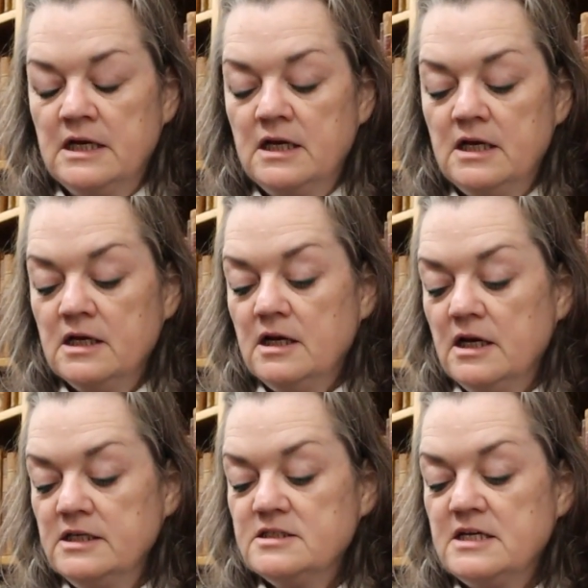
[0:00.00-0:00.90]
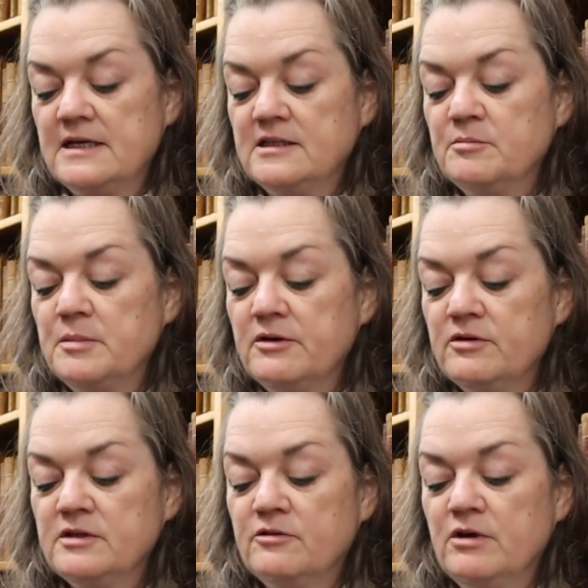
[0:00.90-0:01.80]
He inclined his head at the
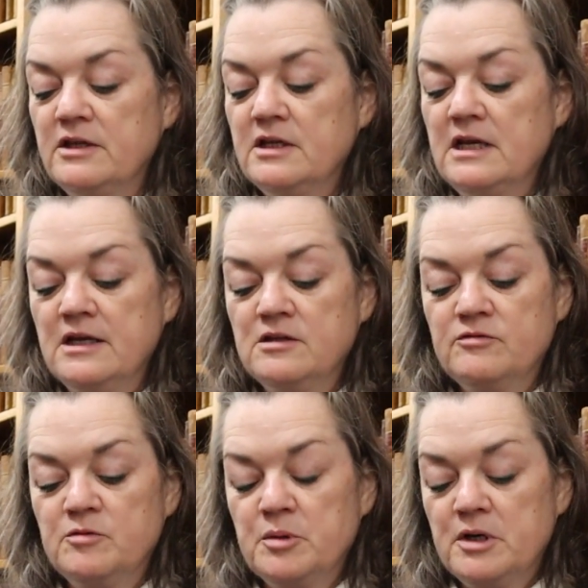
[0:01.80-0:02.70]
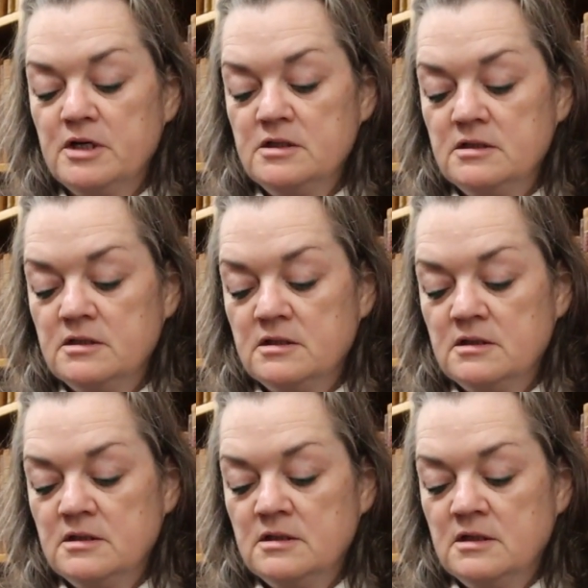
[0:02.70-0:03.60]
mirror that ran the length of the bar.
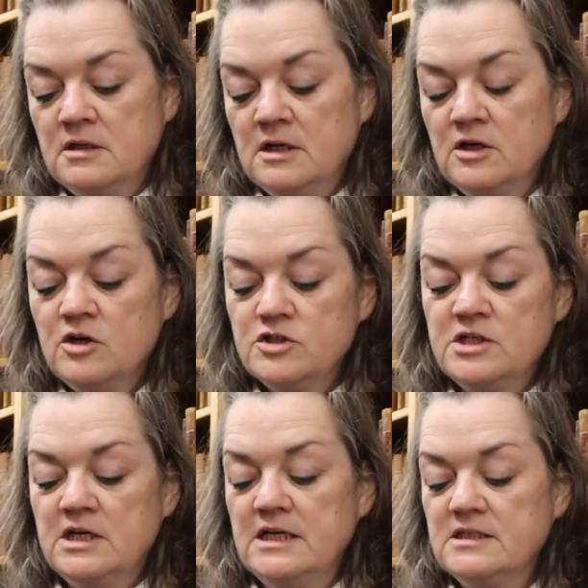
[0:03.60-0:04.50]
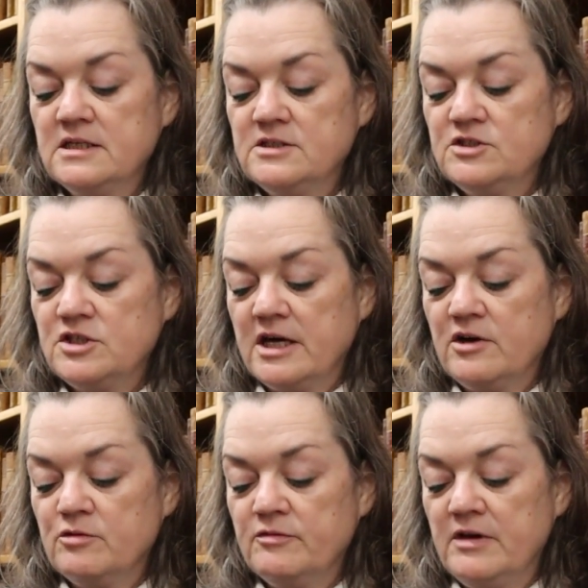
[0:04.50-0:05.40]
Kushla leaned in to check
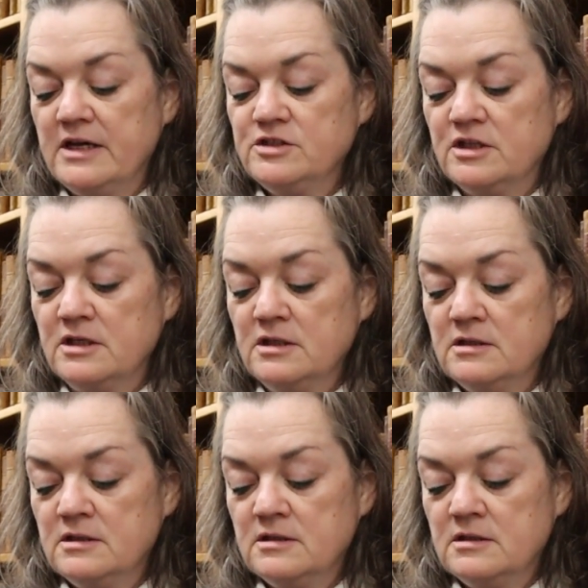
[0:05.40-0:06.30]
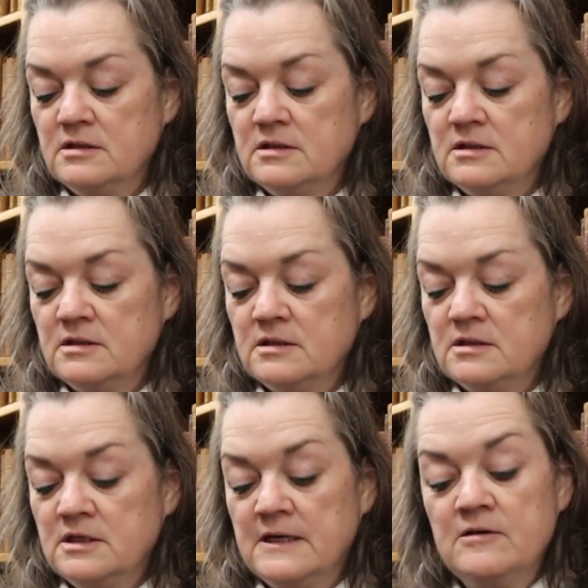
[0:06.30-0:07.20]
her reflection.
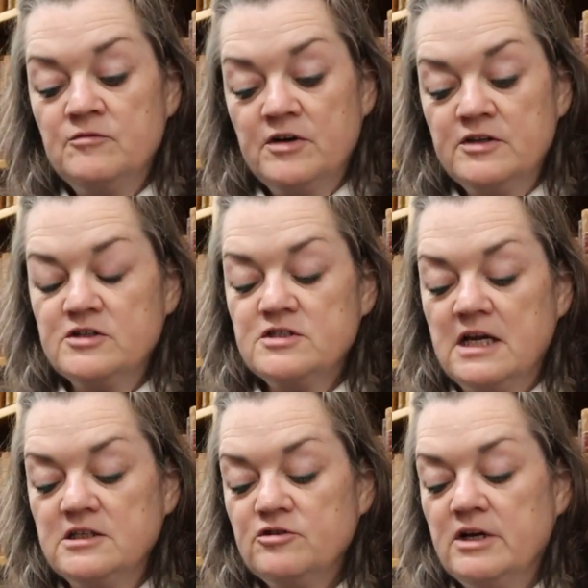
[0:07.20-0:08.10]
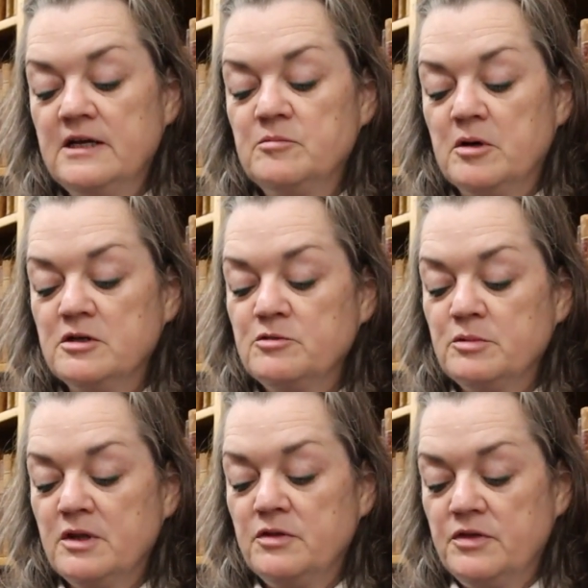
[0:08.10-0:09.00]
Father Slattery had marked her
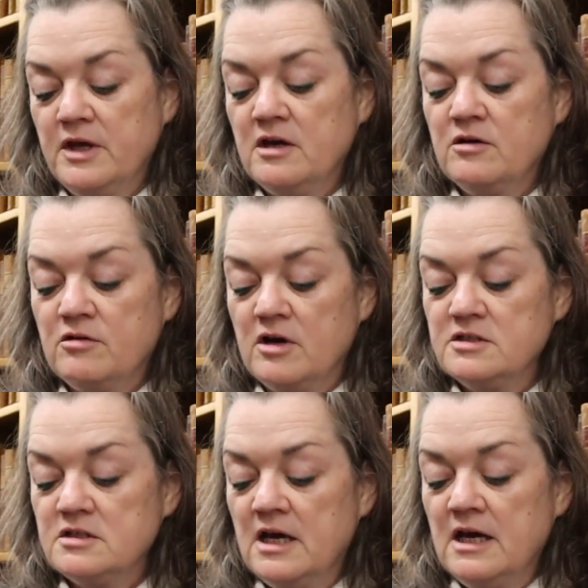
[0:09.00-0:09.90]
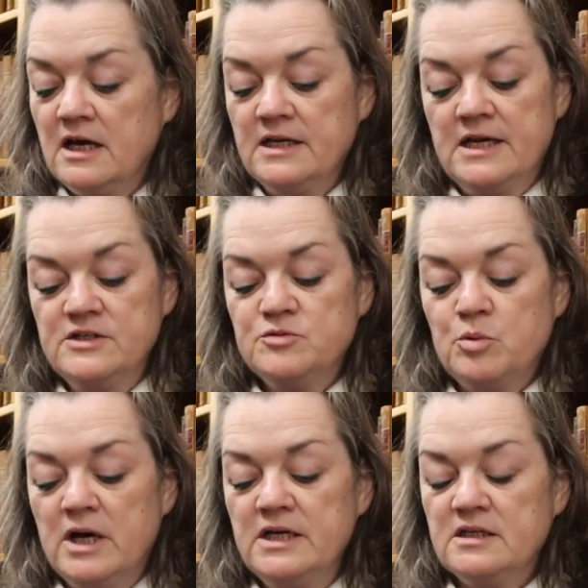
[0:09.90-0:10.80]
with a thick cross, an inch
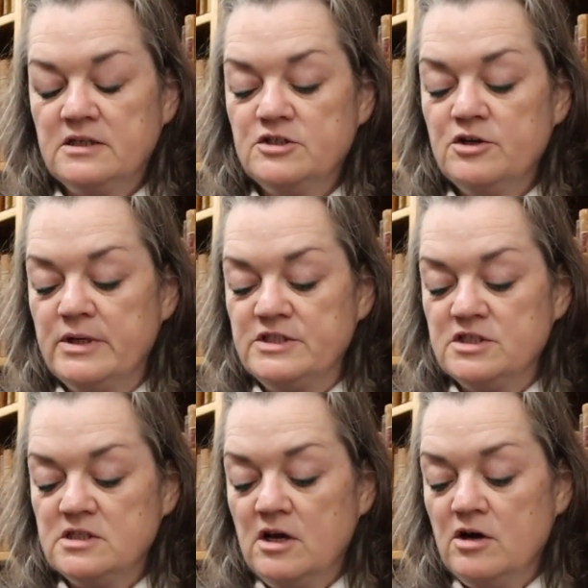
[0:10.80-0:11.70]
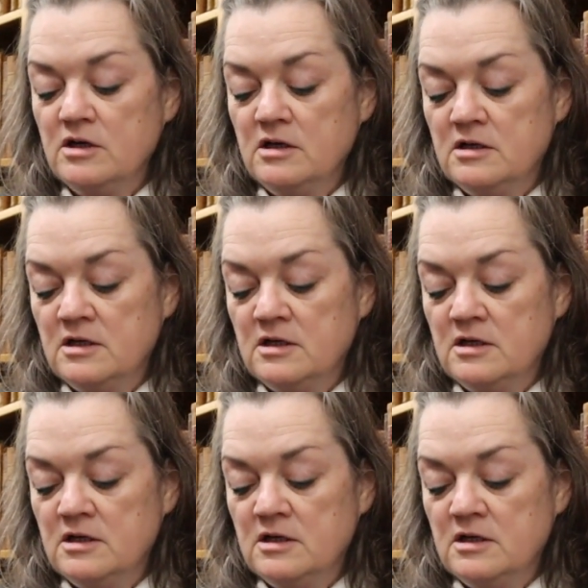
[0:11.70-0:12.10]
wide and 2 inches long.